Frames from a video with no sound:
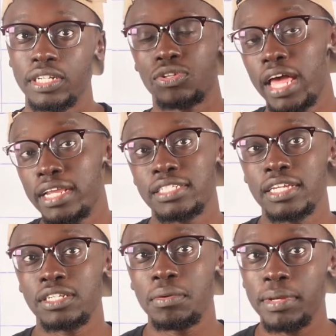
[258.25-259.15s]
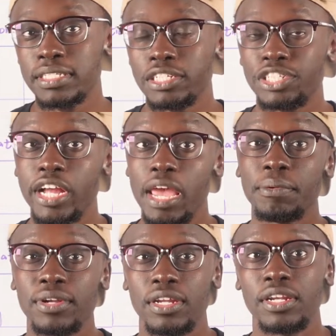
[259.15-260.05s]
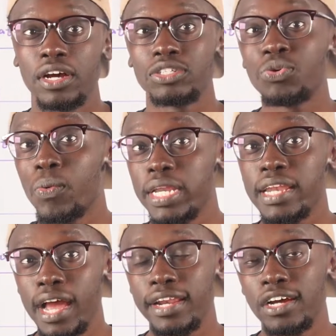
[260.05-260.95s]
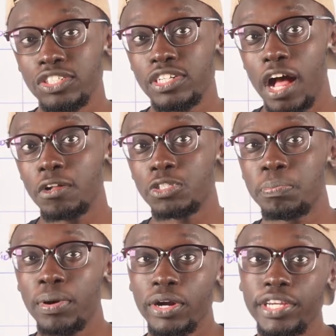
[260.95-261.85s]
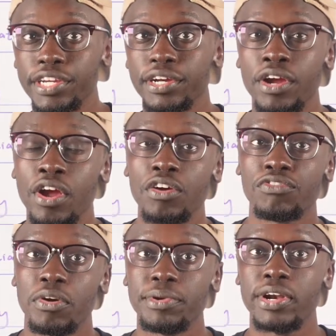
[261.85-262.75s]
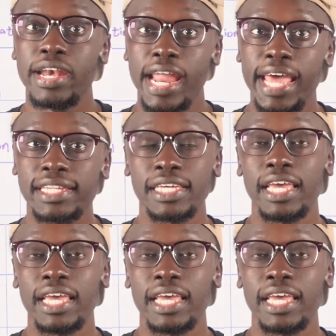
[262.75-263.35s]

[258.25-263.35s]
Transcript: So that essentially means that you're able to deduct $2,900 per year from your net